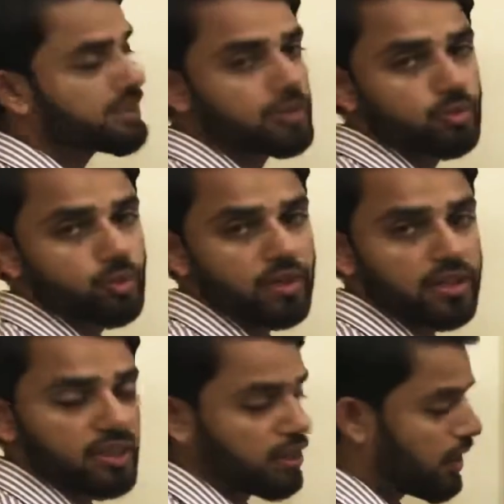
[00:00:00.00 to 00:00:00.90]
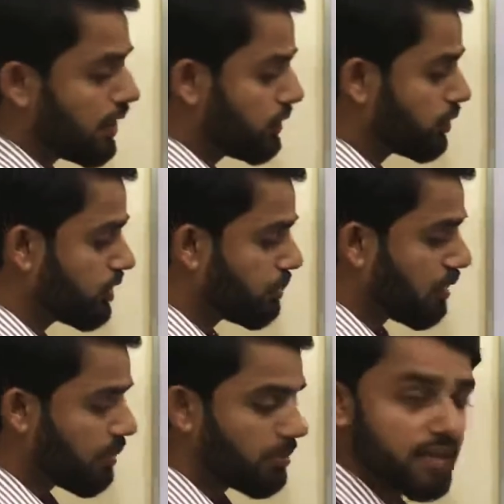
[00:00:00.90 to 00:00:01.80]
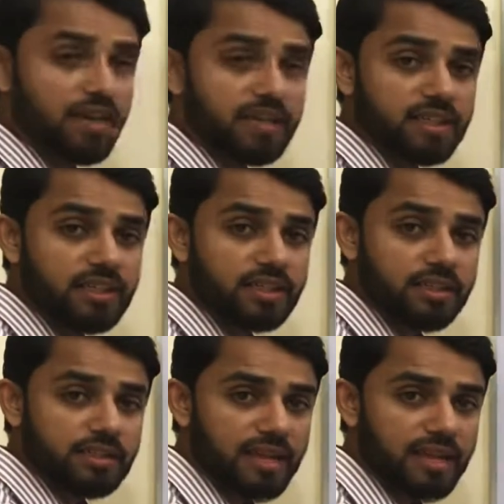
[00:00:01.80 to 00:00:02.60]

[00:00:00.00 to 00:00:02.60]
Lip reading: than 20. So the probability